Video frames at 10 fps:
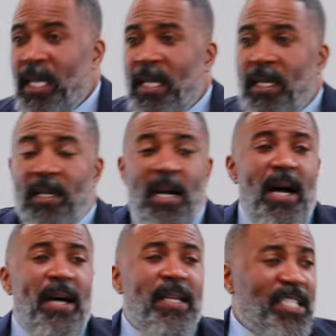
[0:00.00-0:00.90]

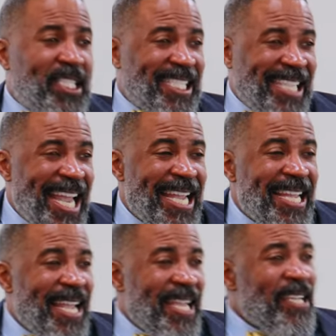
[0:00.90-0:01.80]
God is
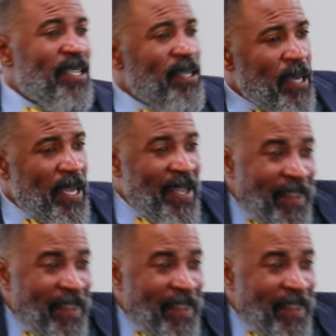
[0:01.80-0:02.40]
saying